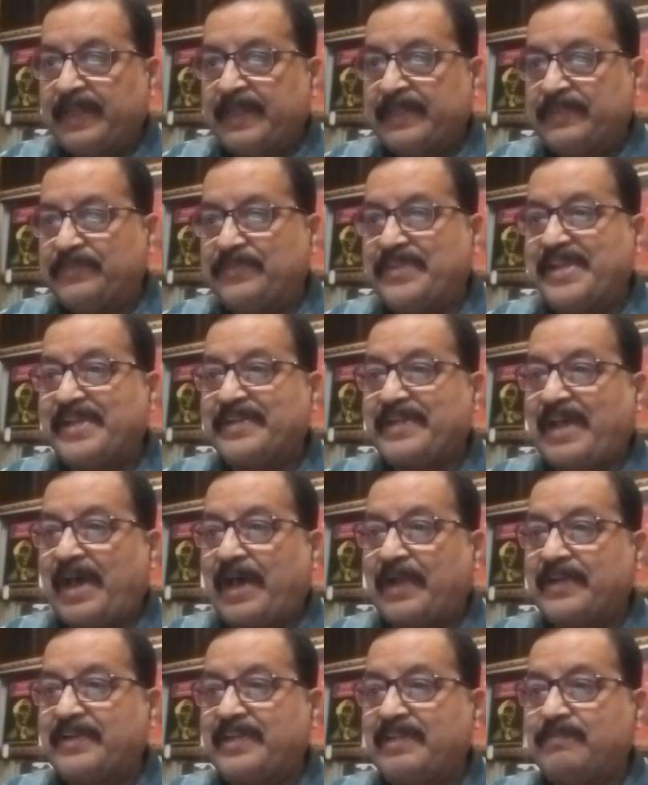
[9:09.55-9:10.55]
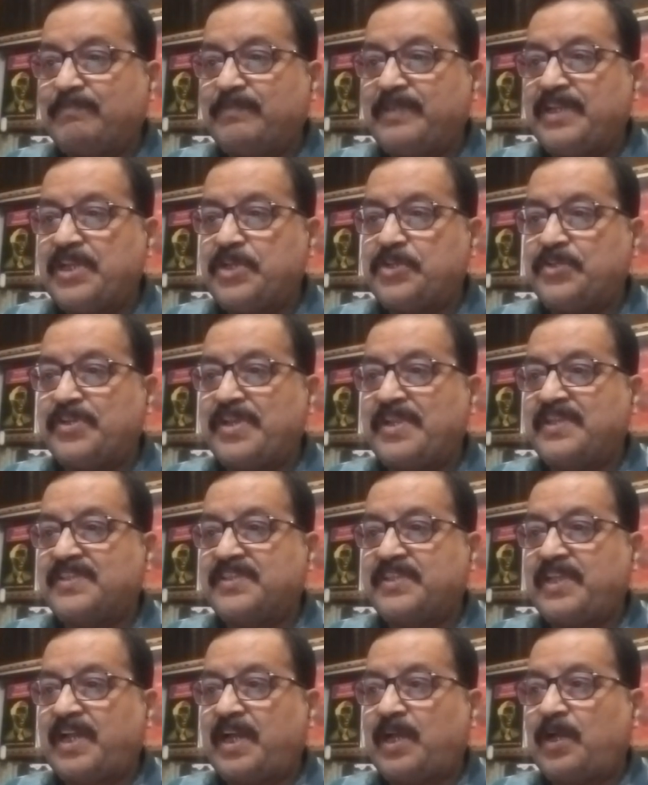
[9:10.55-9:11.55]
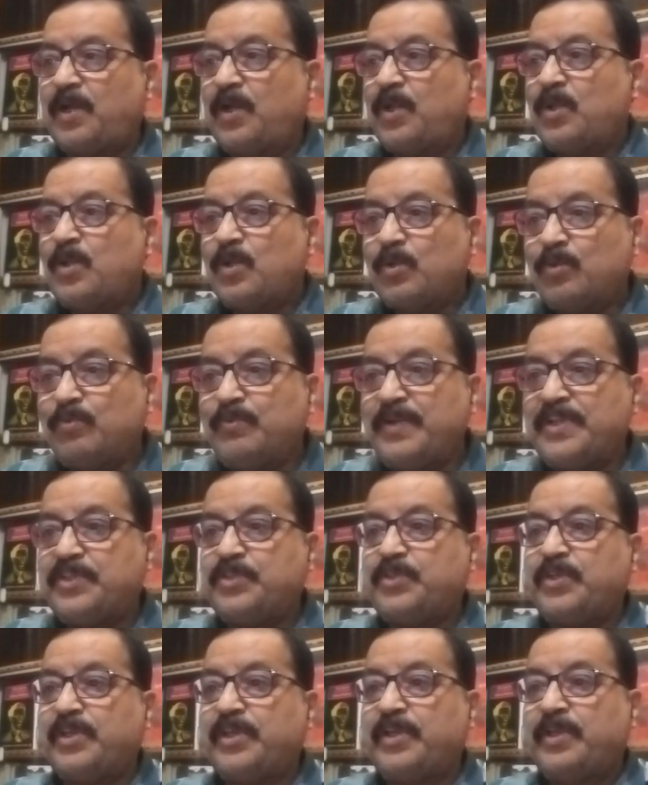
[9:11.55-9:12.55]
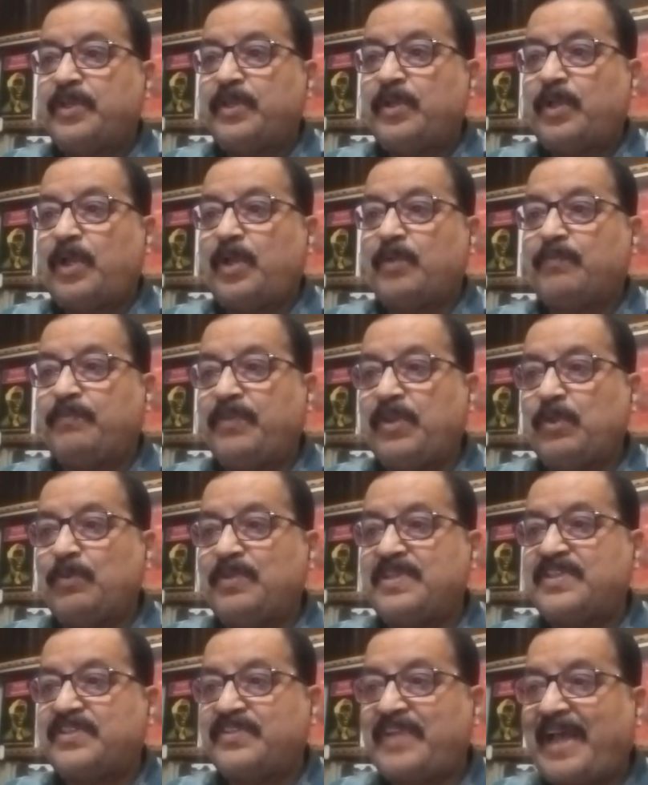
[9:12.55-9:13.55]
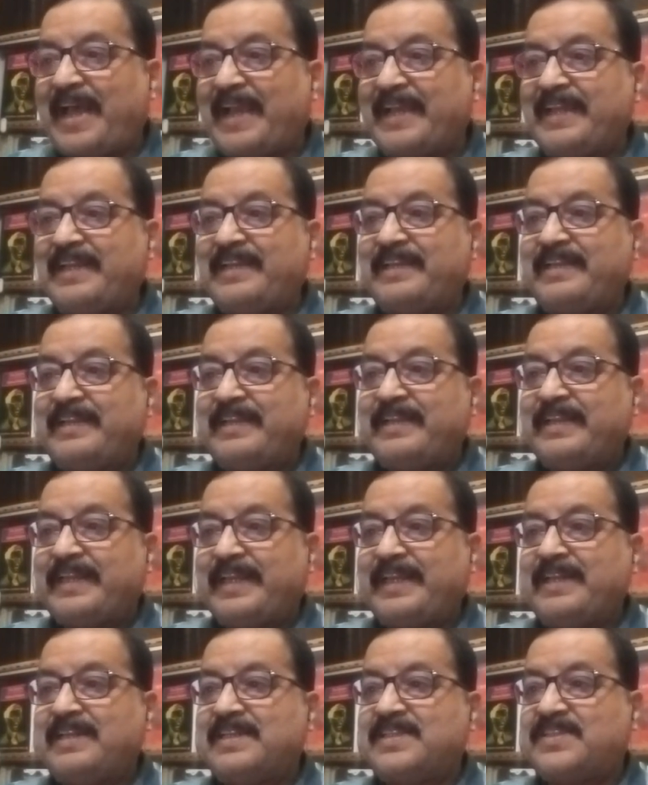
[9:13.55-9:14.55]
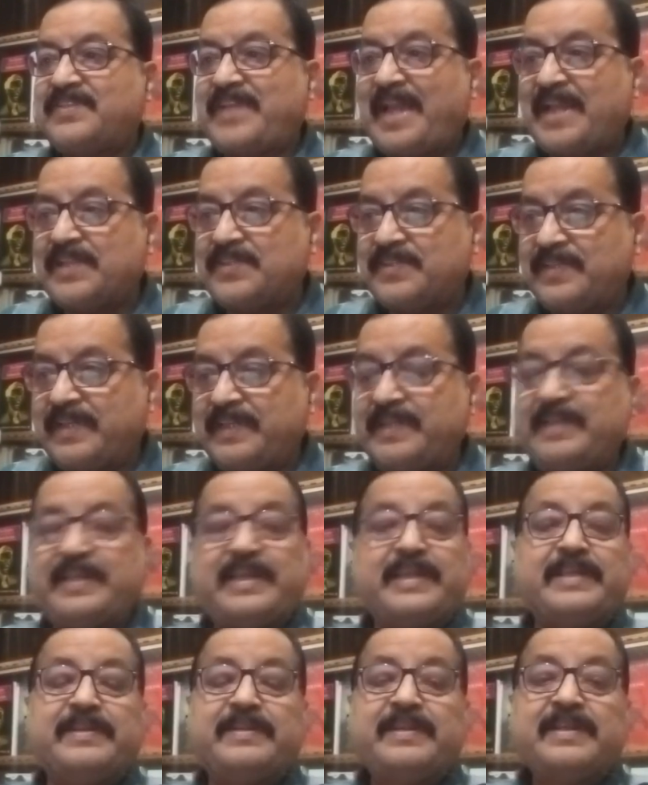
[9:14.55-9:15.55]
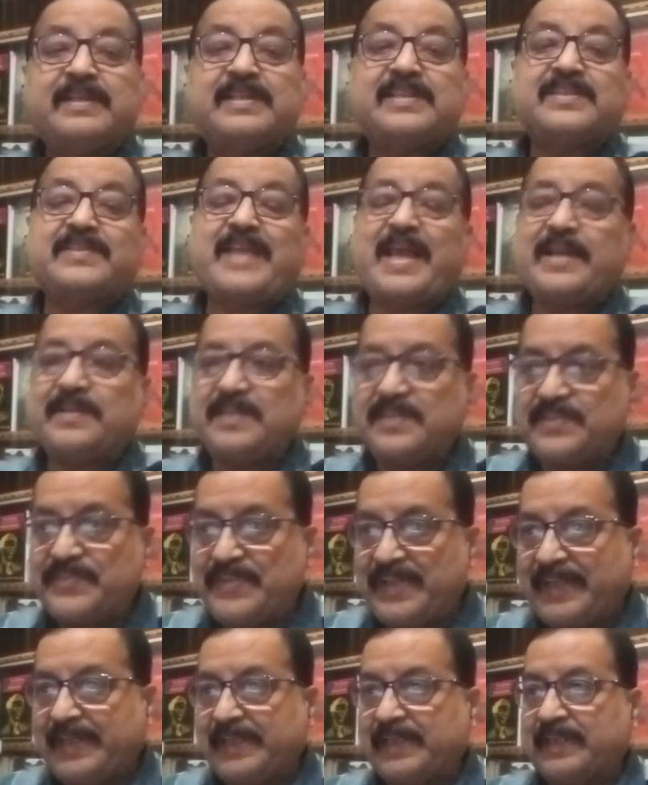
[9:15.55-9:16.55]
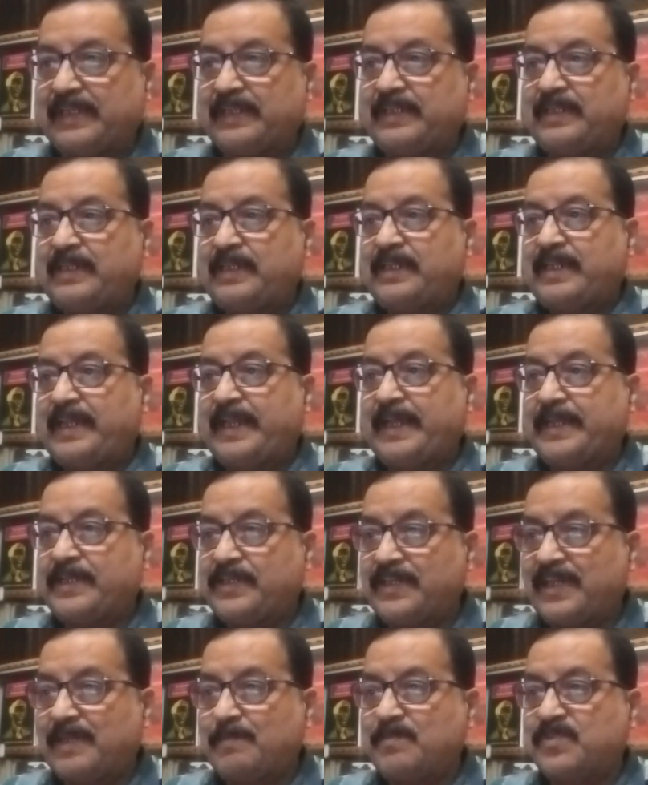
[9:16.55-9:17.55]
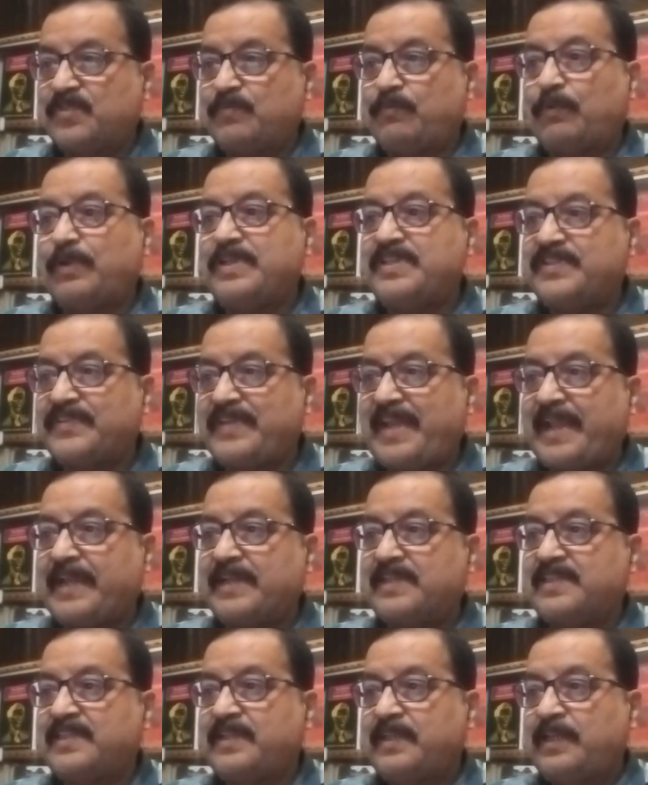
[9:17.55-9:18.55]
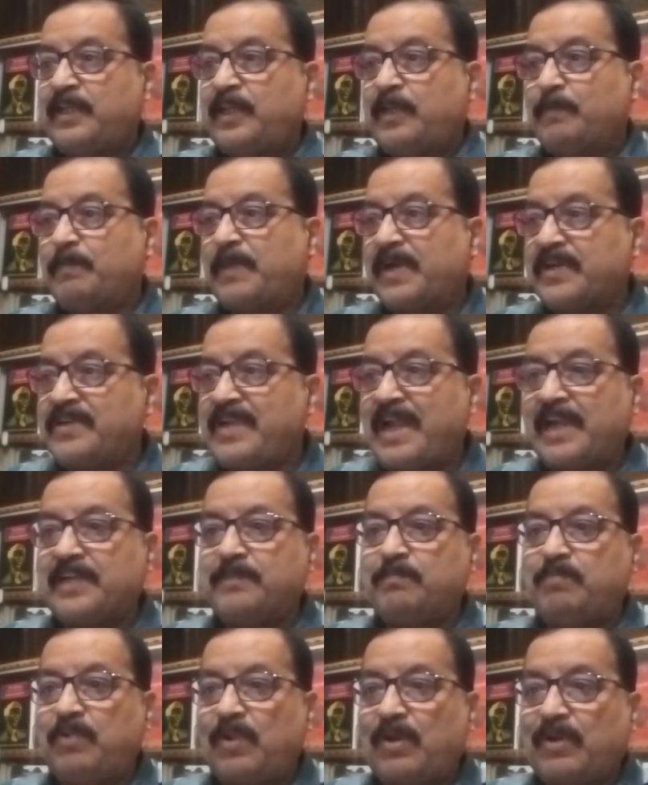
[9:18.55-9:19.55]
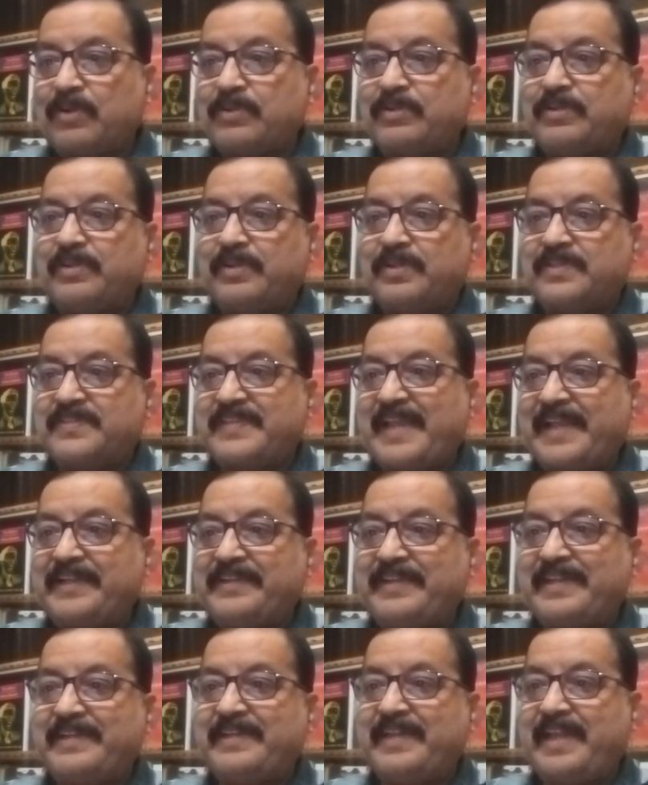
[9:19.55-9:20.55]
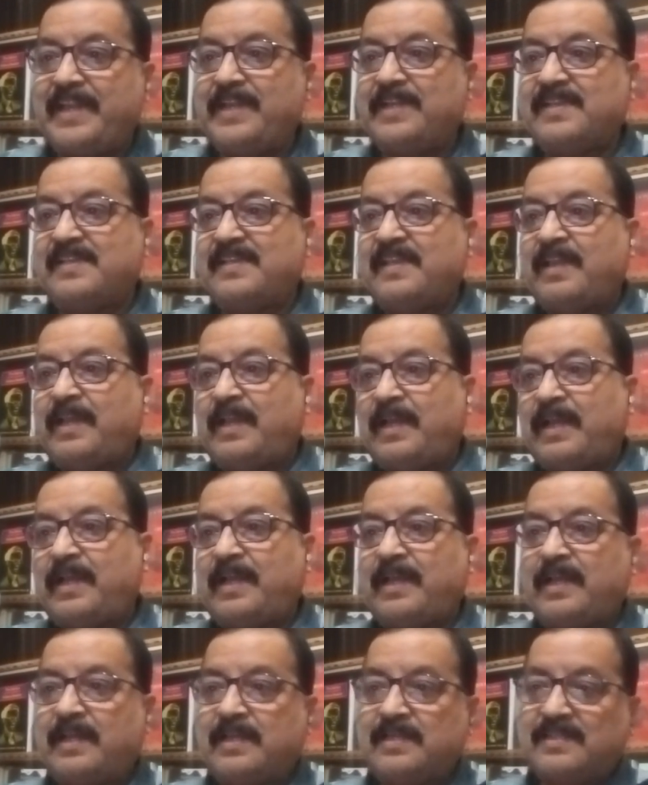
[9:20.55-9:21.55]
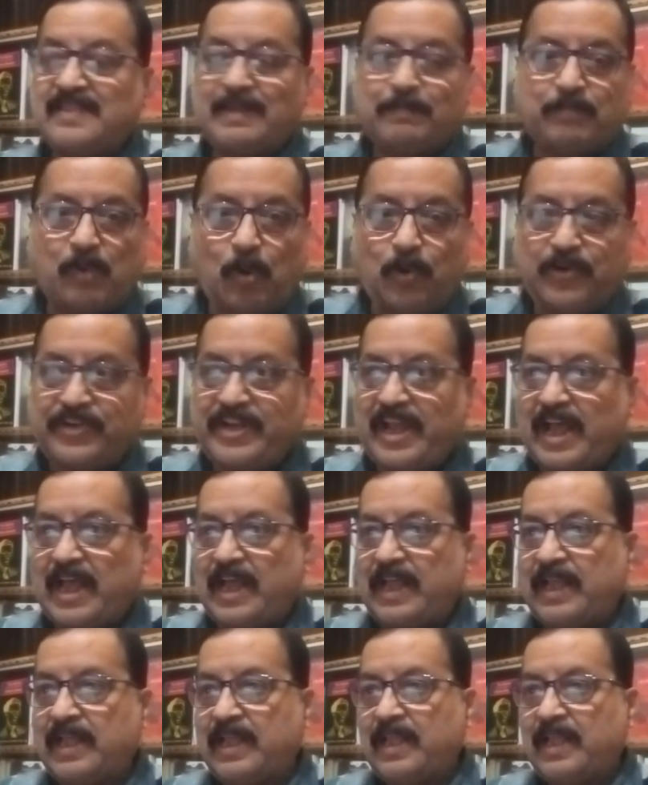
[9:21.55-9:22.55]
There are definitions which view style in statistical terms. For instance, Bernard Bloch, cited in Saporta,